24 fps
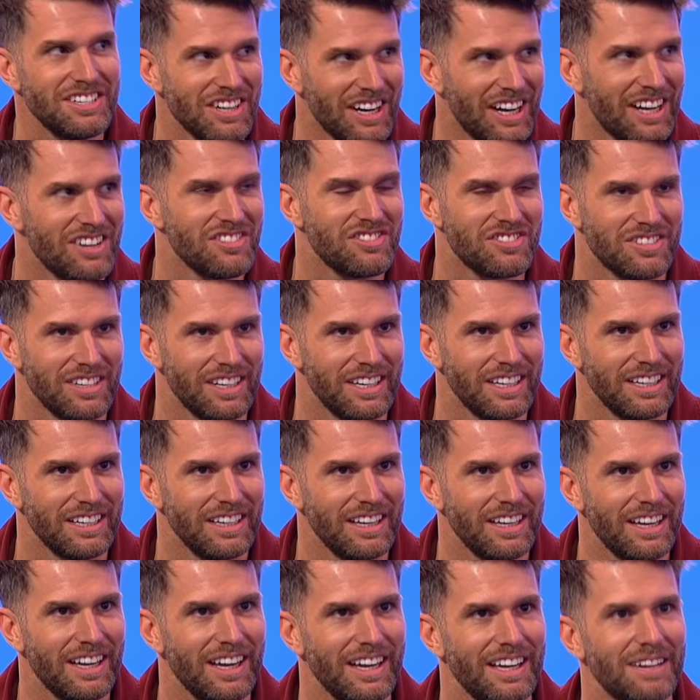
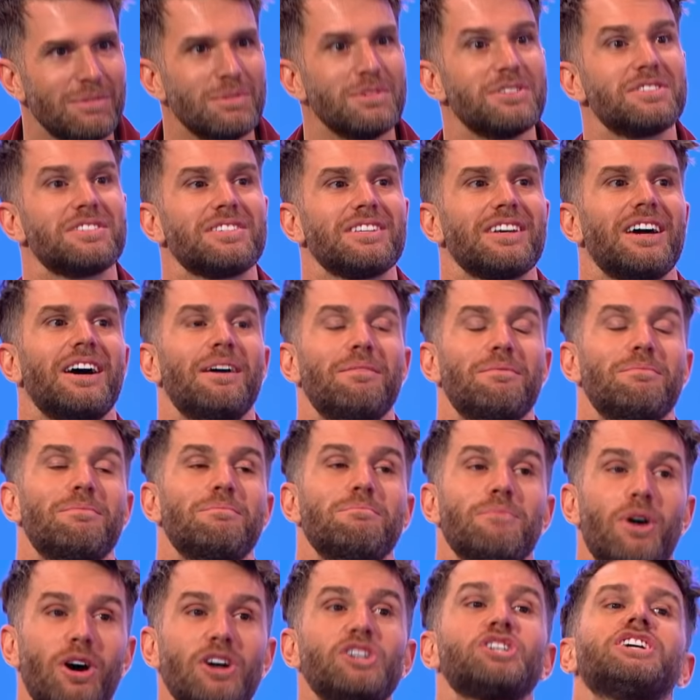dancing, it was
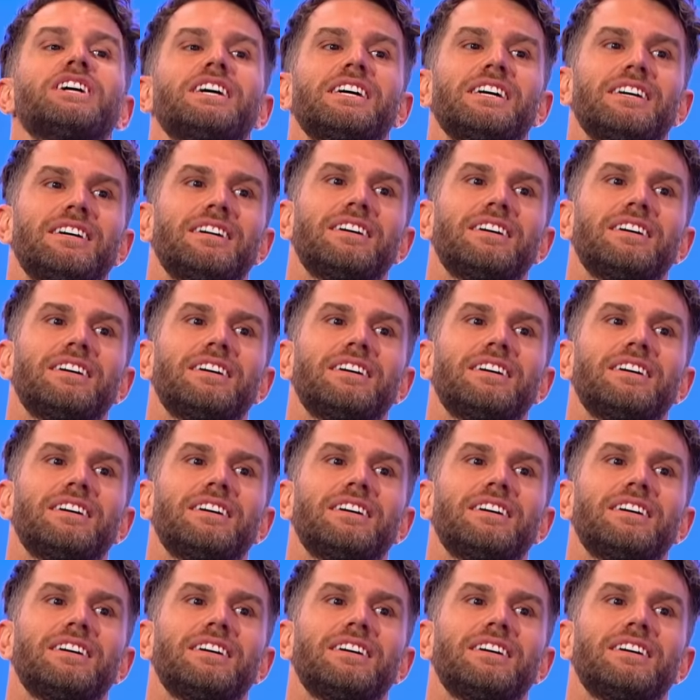moshing.